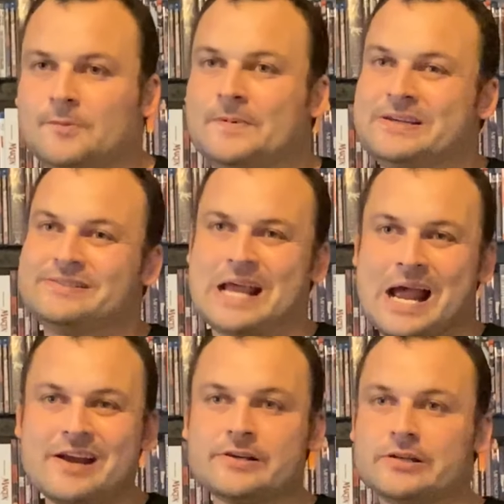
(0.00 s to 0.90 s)
up is
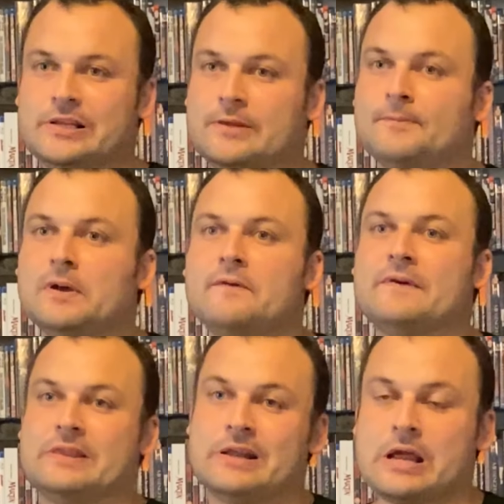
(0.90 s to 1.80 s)
actually the
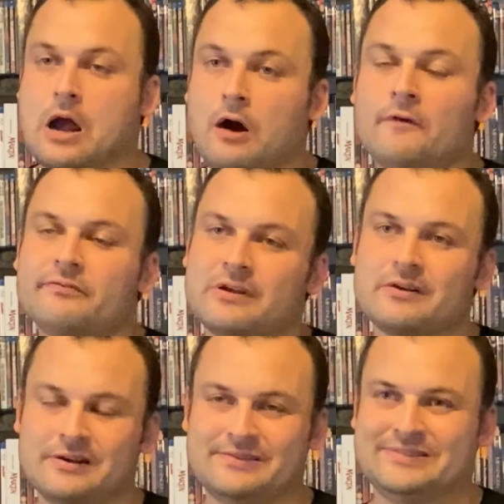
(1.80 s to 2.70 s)
movie that I
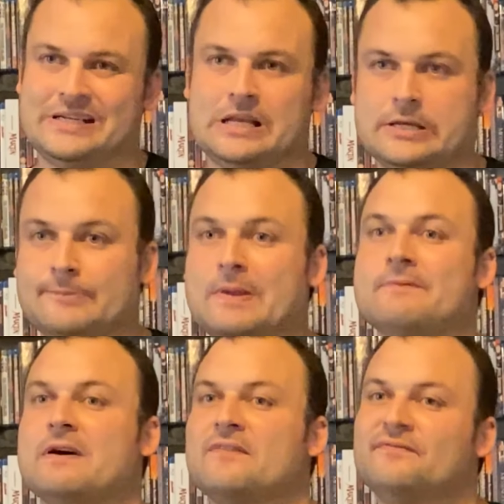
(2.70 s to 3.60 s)
often consider to be
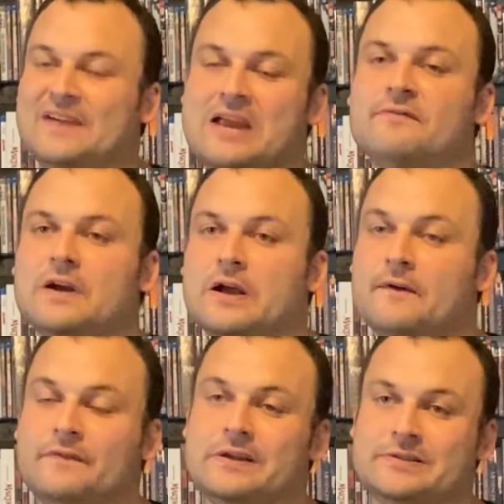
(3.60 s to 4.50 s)
my favourite
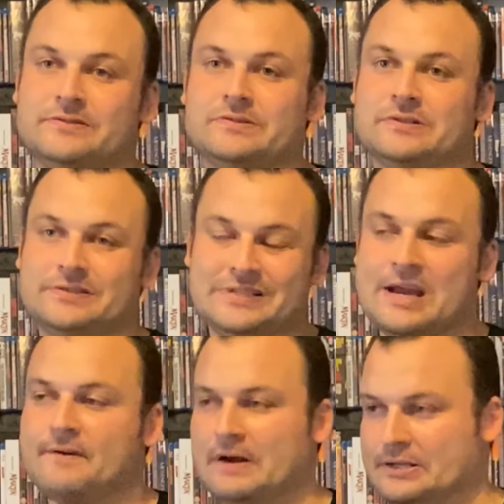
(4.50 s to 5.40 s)
of this
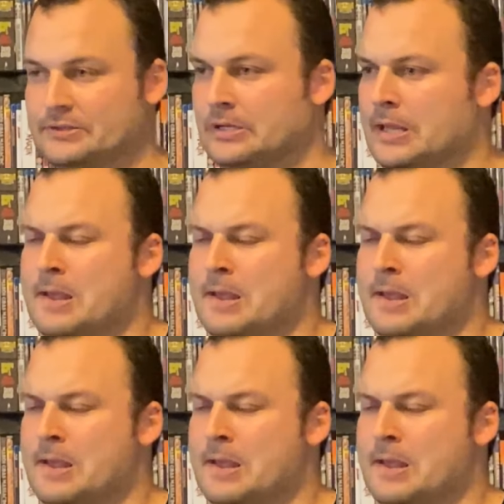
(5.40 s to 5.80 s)
series.